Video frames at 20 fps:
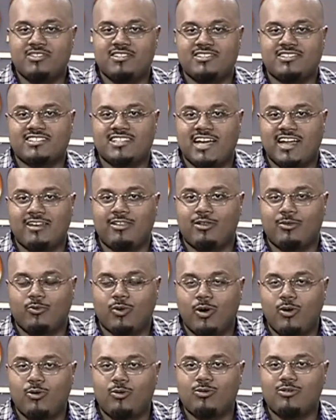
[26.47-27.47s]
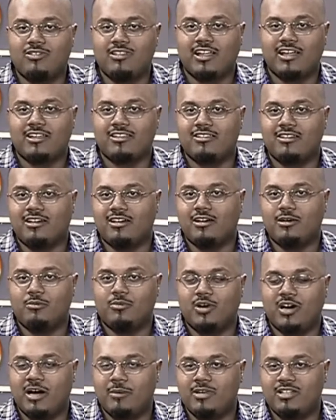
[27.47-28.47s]
to the side of the road like
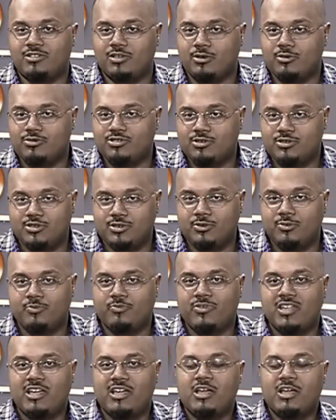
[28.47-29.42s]
Muhammad told you to.